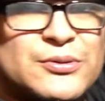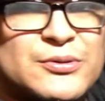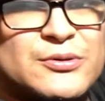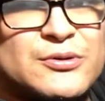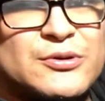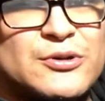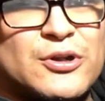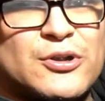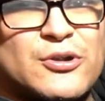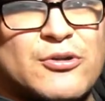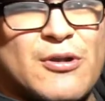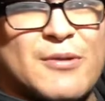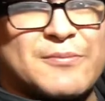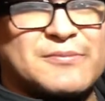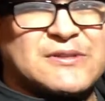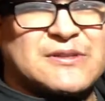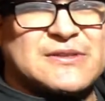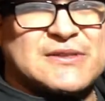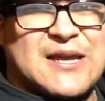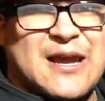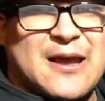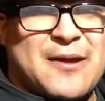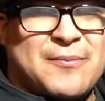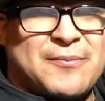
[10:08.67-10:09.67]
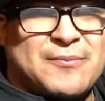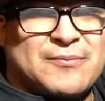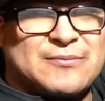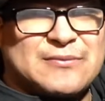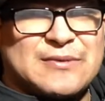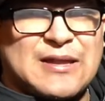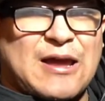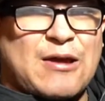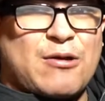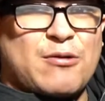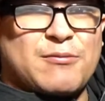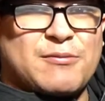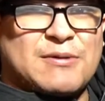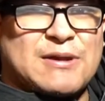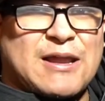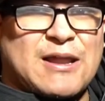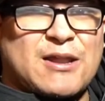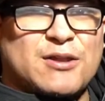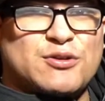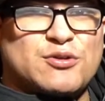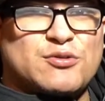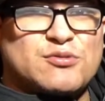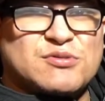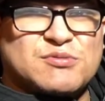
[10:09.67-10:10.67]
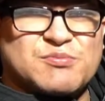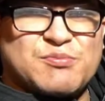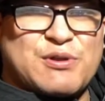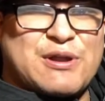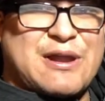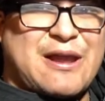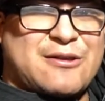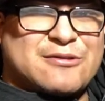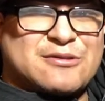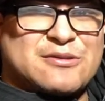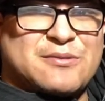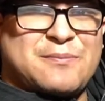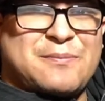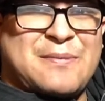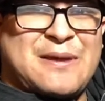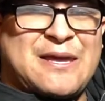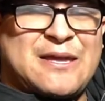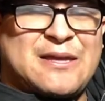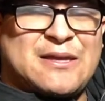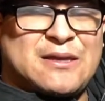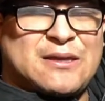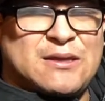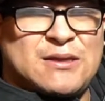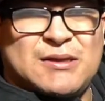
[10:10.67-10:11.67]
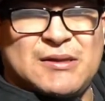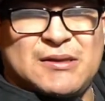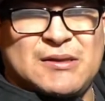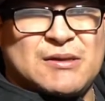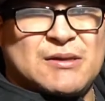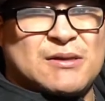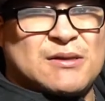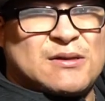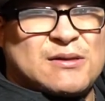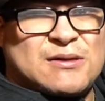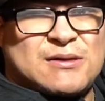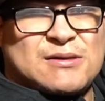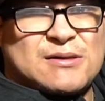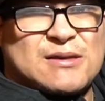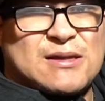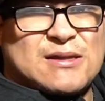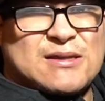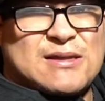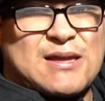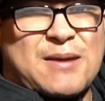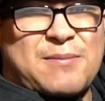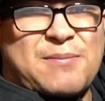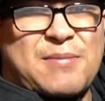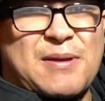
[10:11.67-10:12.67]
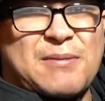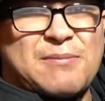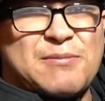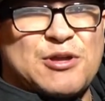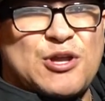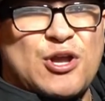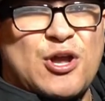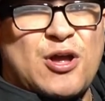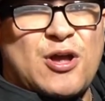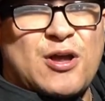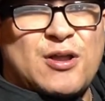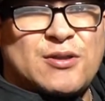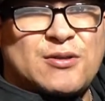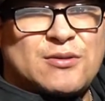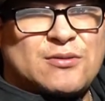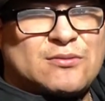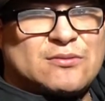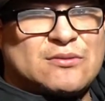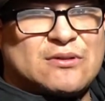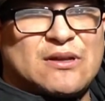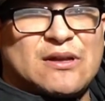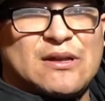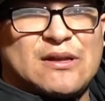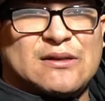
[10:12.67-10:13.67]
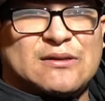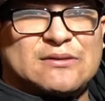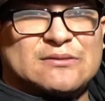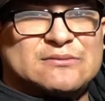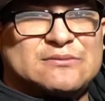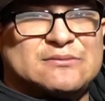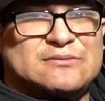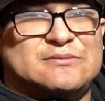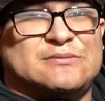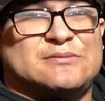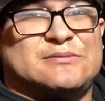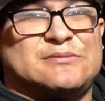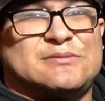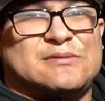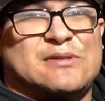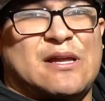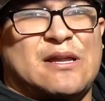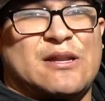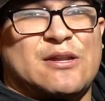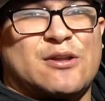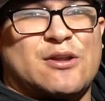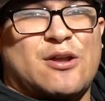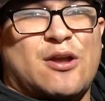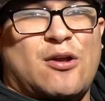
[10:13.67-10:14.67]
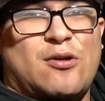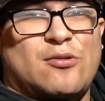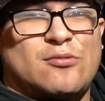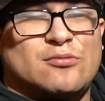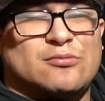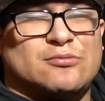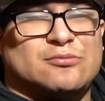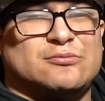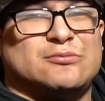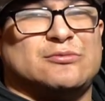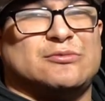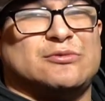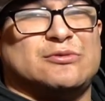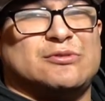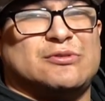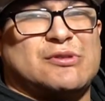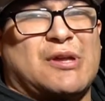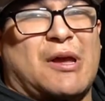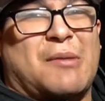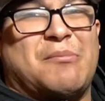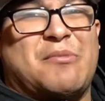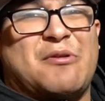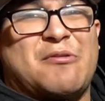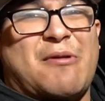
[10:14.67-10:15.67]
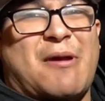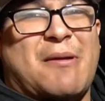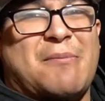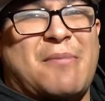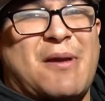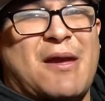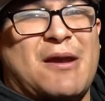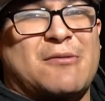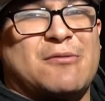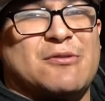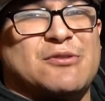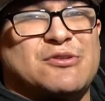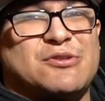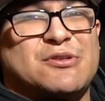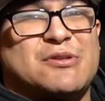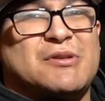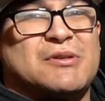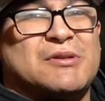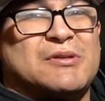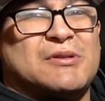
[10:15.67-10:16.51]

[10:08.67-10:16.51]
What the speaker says: cooker up to temp. Now all we gotta do is bring out the meat, get that baby on, and let it go. So I'll be right back with you.